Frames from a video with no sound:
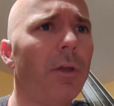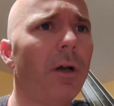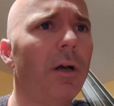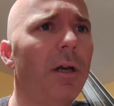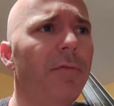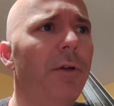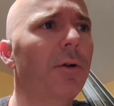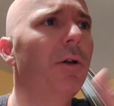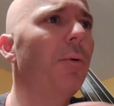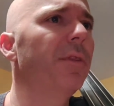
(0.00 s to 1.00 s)
If you
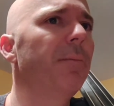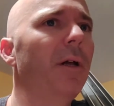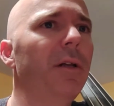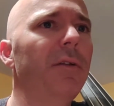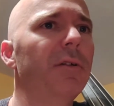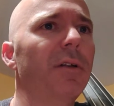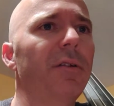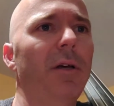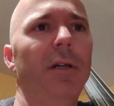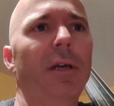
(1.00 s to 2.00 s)
don't know what the melody is going to
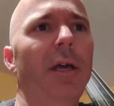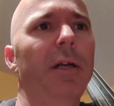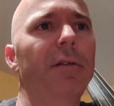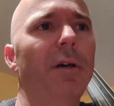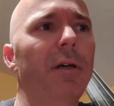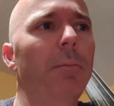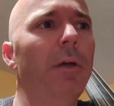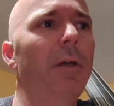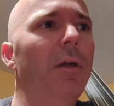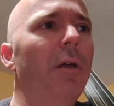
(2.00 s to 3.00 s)
sound like ahead of
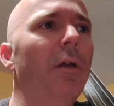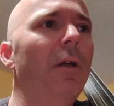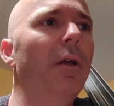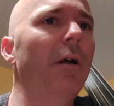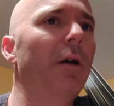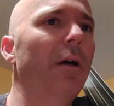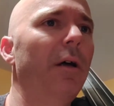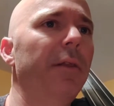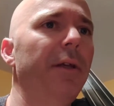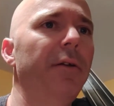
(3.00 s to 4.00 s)
time,
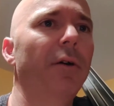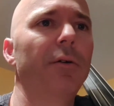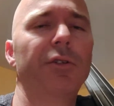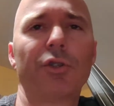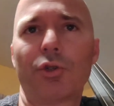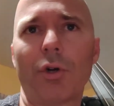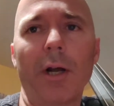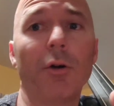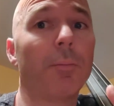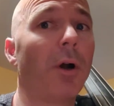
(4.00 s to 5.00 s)
then don't
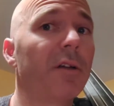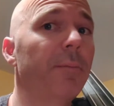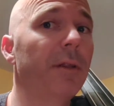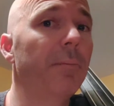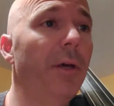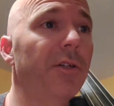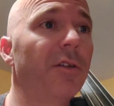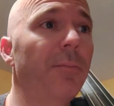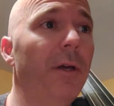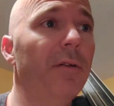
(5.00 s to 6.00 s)
try to approximate the pitch
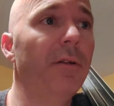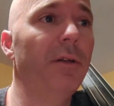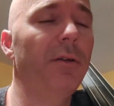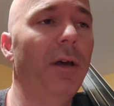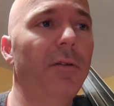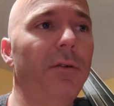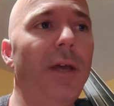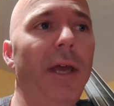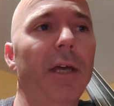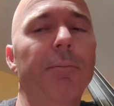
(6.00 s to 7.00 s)
as best as you
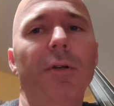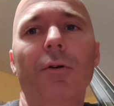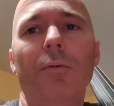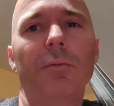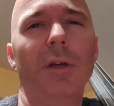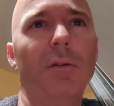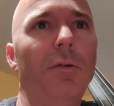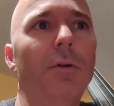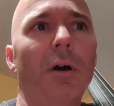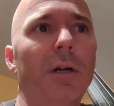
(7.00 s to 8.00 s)
can, but don't get
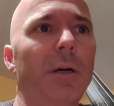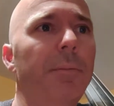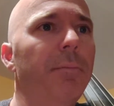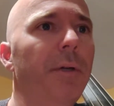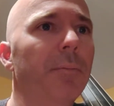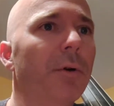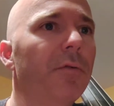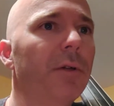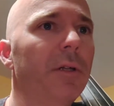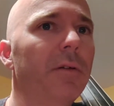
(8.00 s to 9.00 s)
too caught up in being
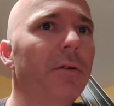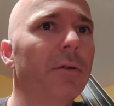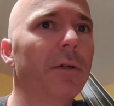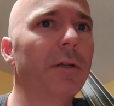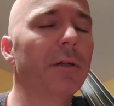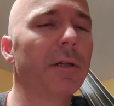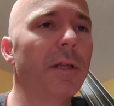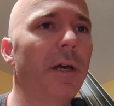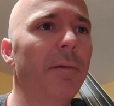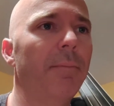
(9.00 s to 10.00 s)
perfectly in tune or anything like
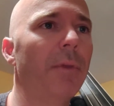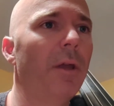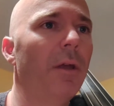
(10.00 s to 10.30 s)
that.